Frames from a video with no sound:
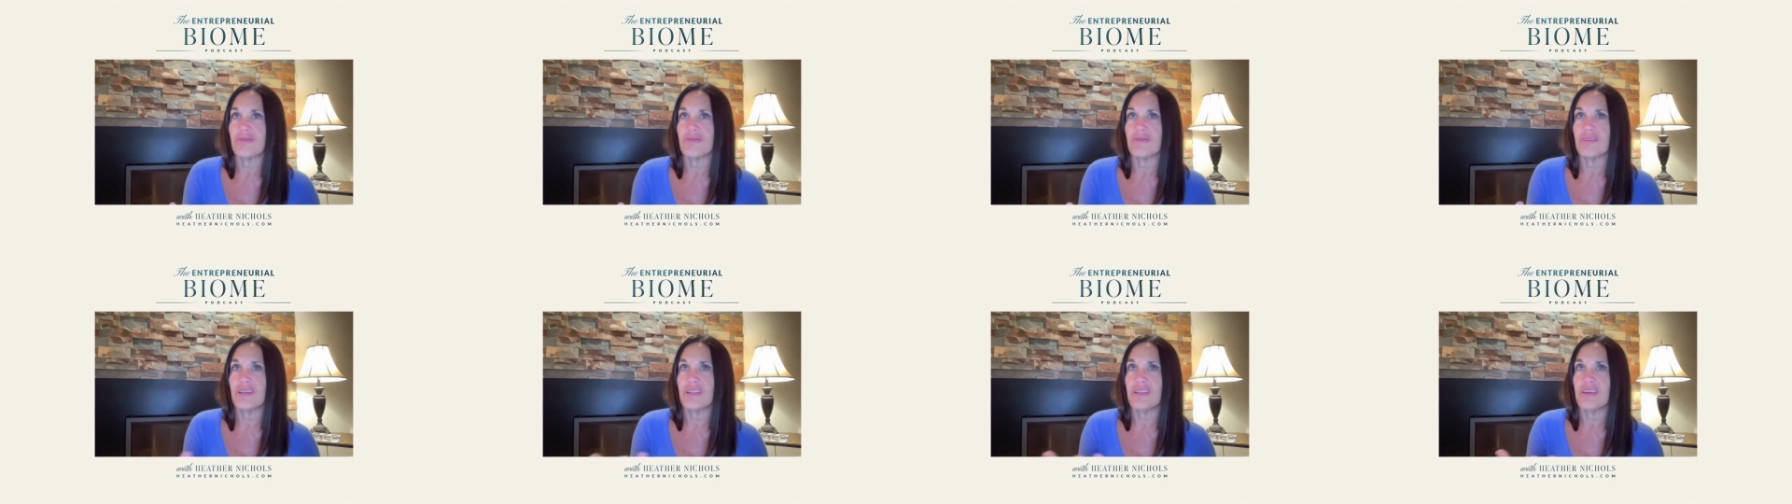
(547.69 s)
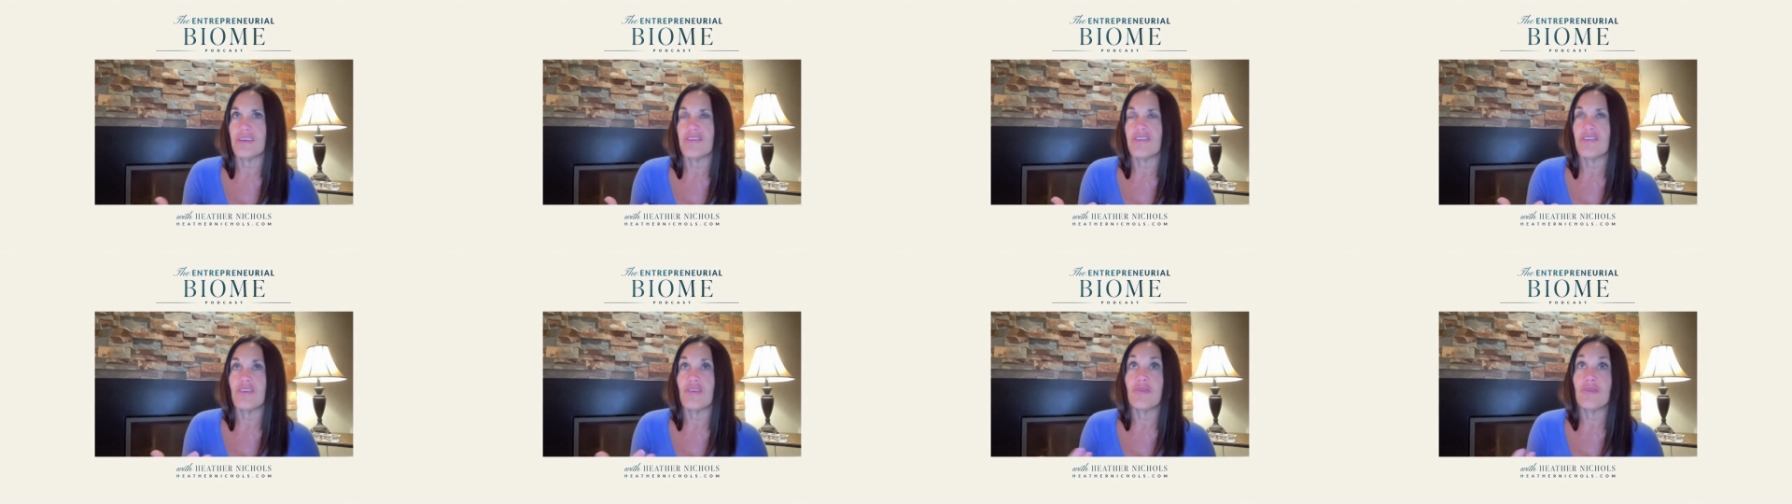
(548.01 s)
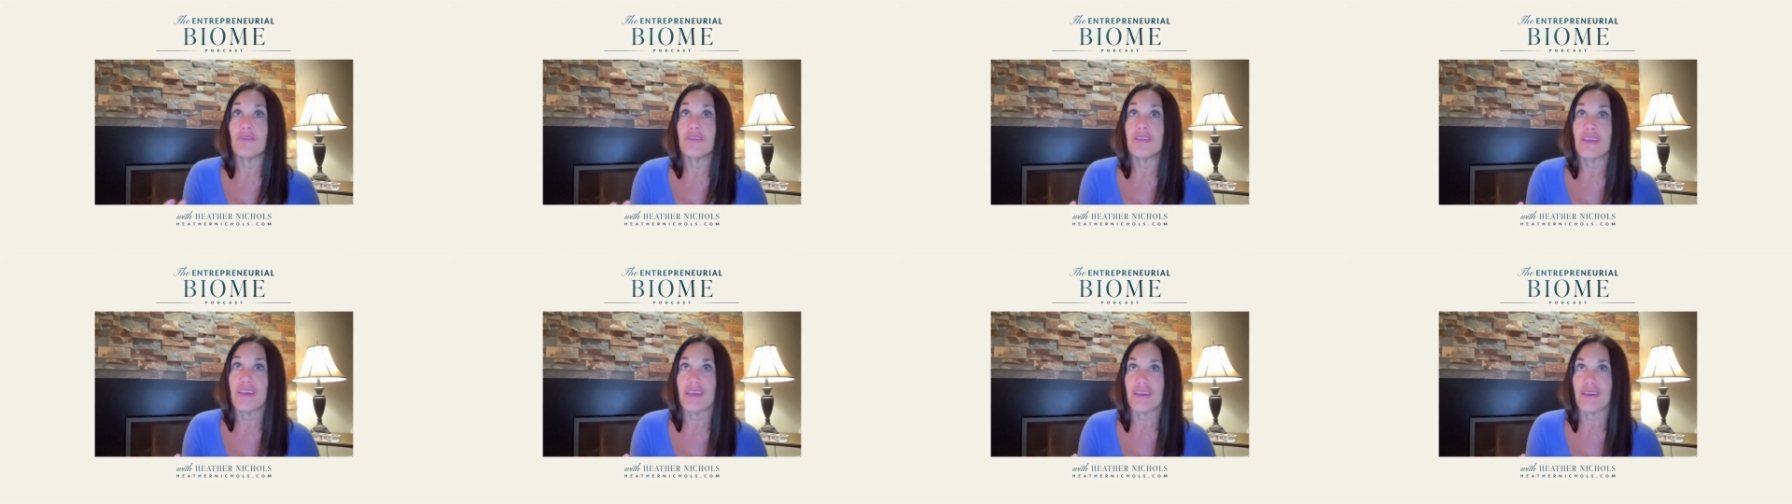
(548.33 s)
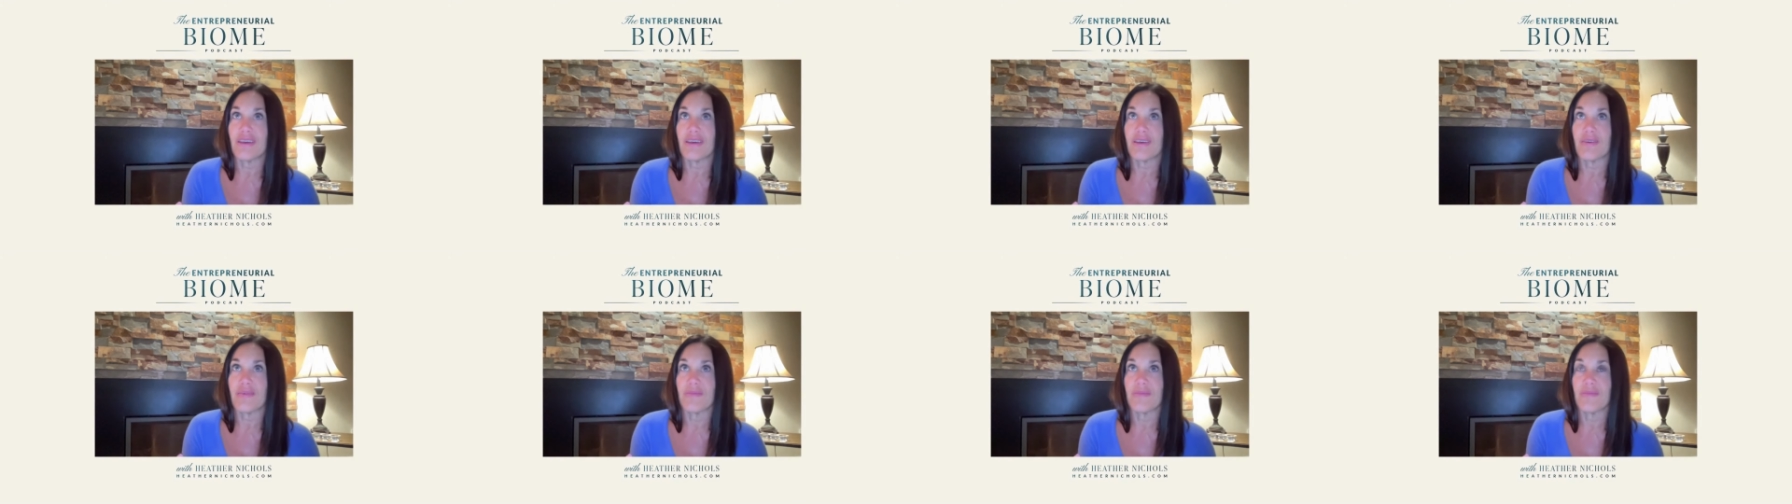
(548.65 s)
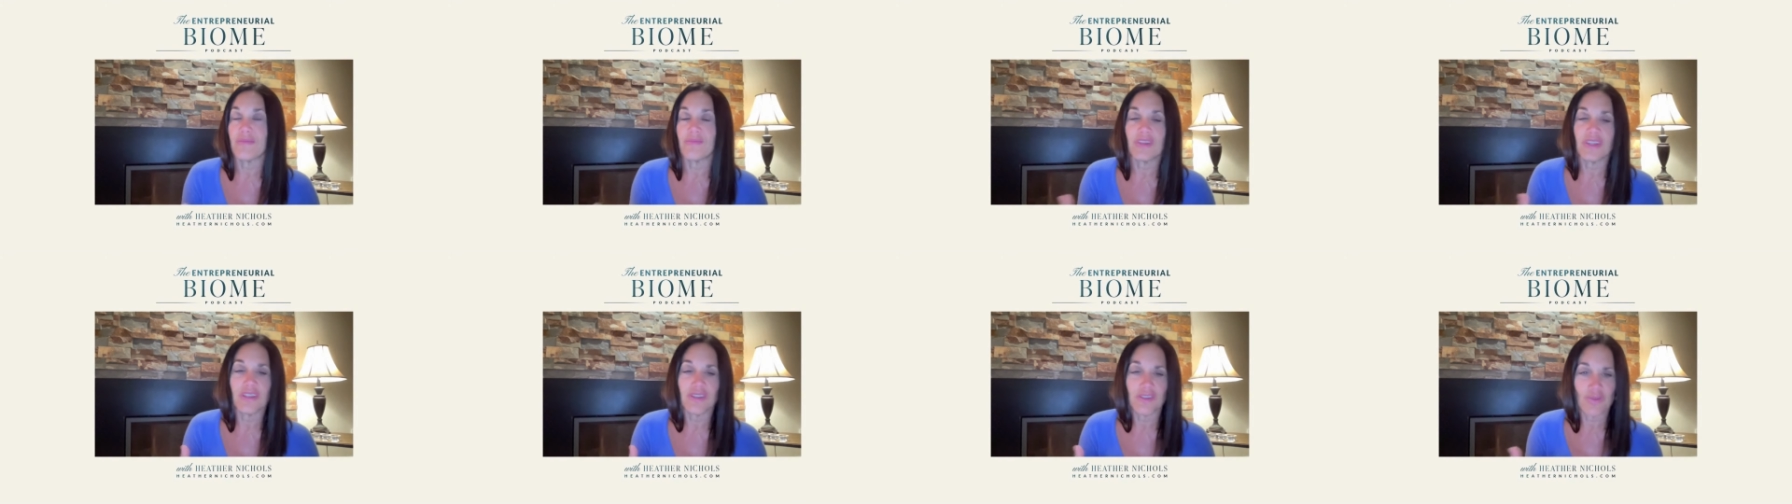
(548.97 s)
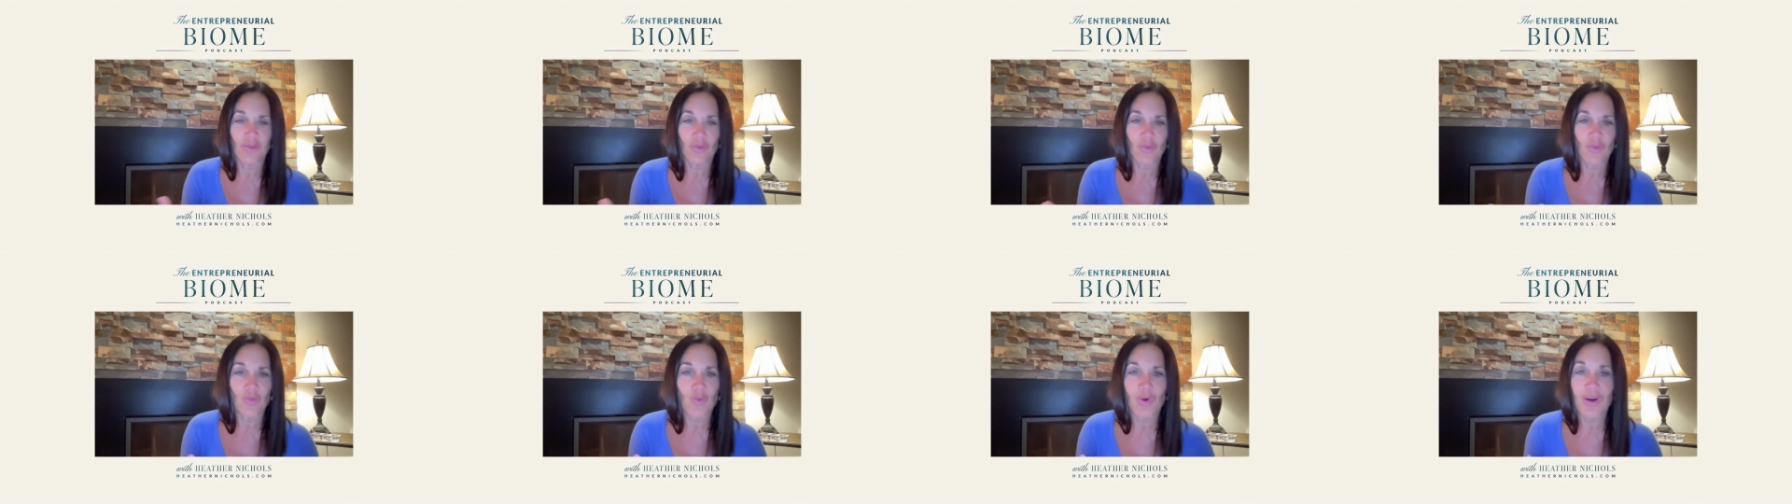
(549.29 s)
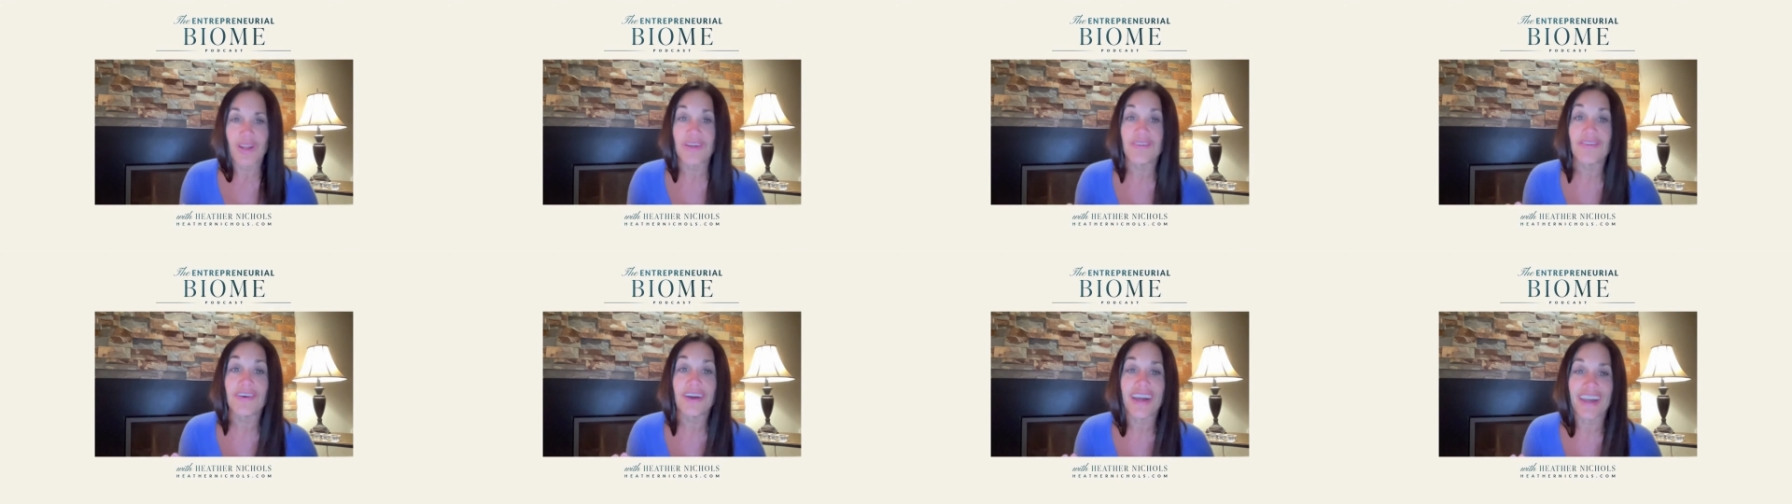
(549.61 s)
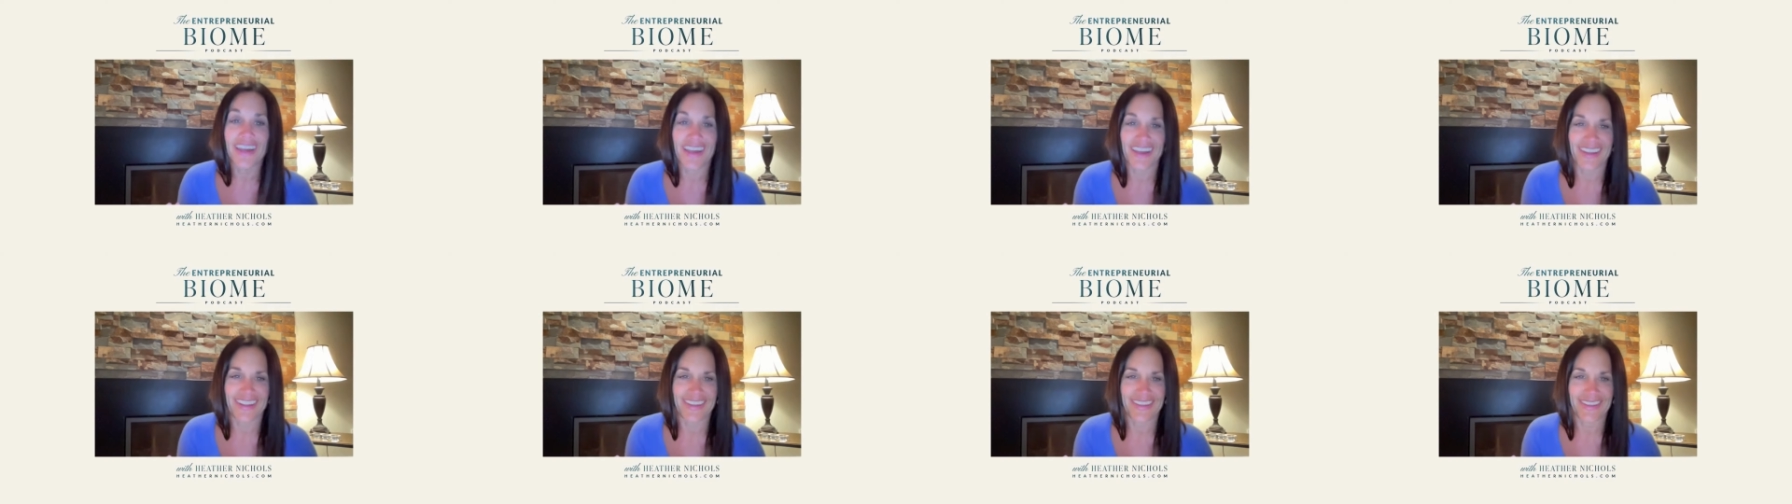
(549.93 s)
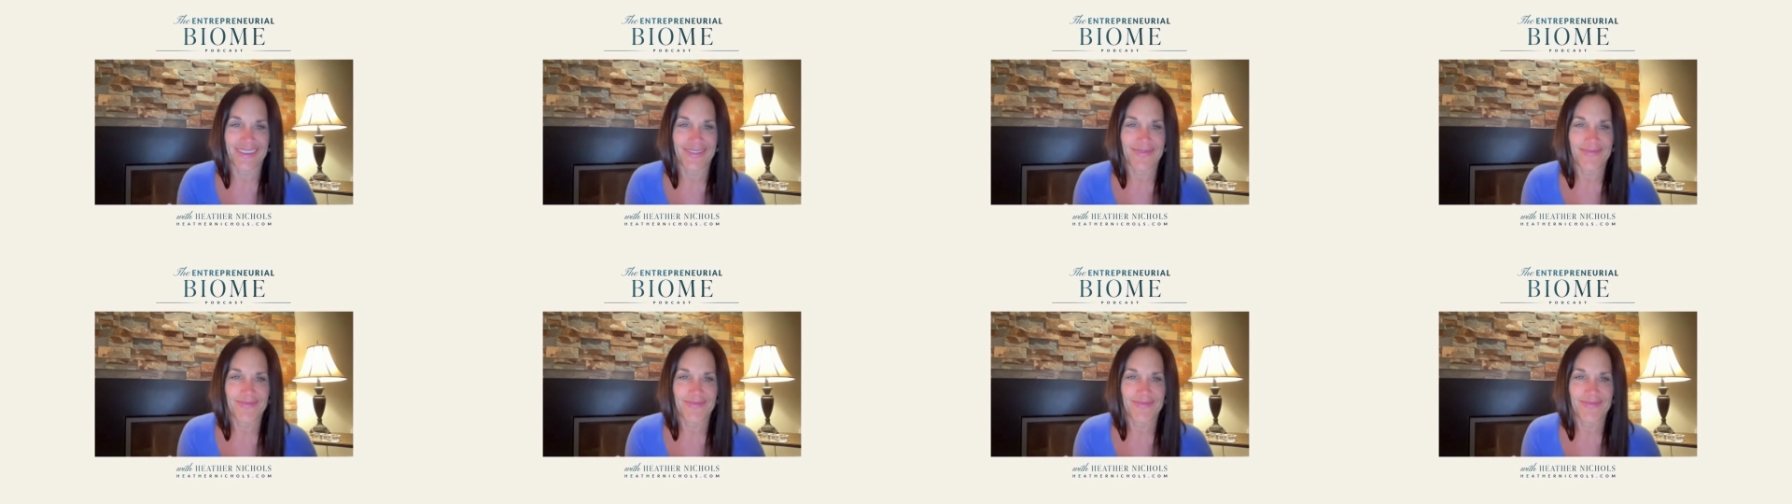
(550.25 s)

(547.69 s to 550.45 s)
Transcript: that is unique, that is one of a kind.